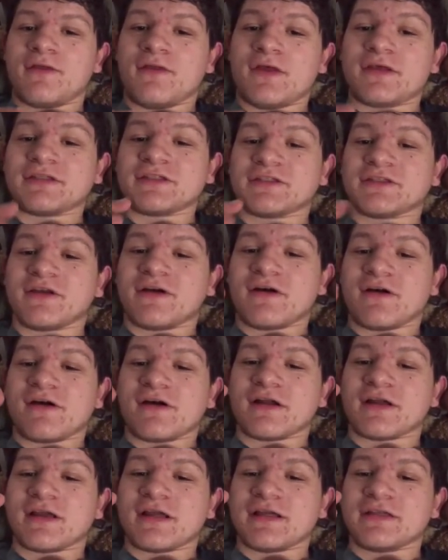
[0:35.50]
This
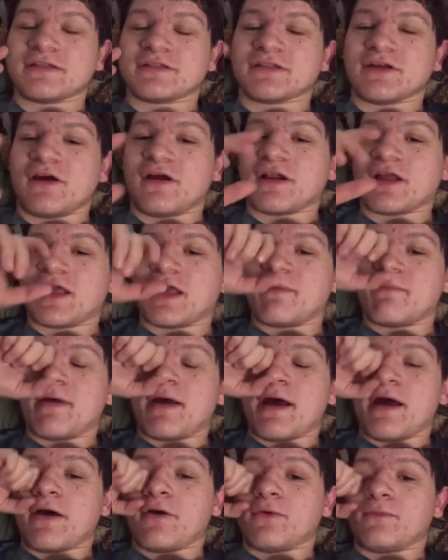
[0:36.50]
song is talking
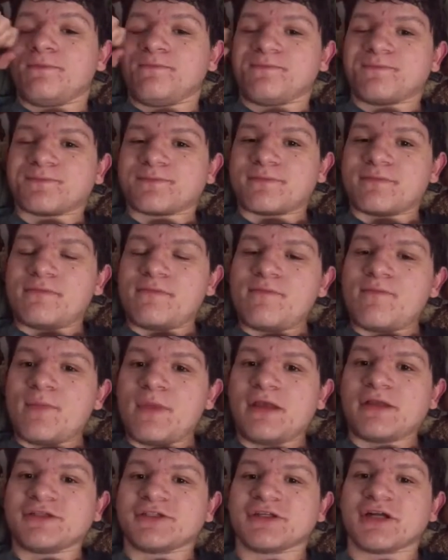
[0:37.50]
about
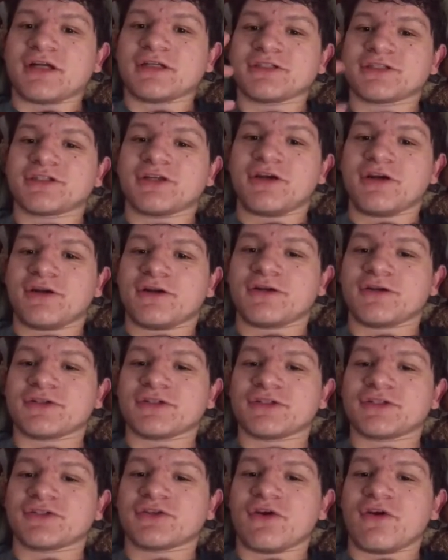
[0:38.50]
Josh Turner
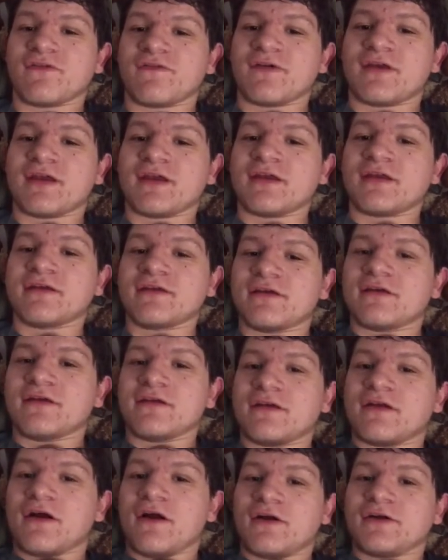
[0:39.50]
serving
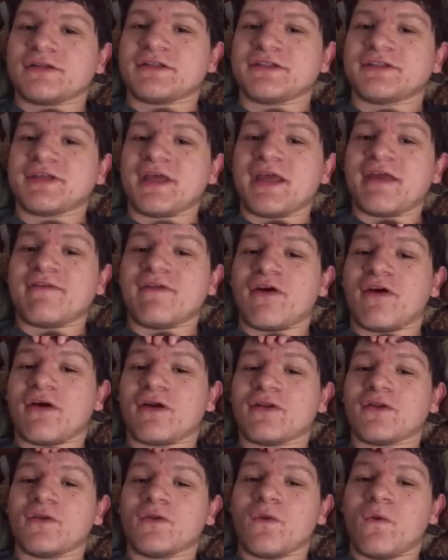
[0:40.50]
our Savior,
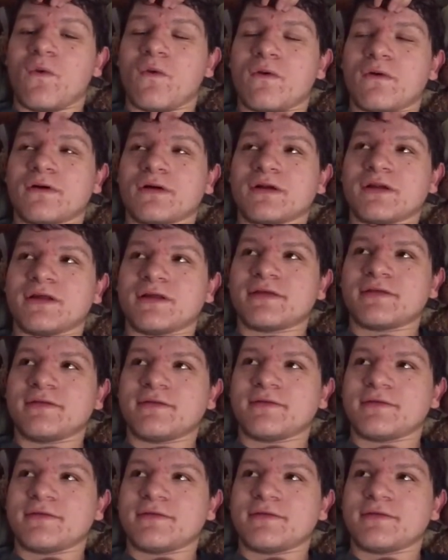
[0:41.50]
our Lord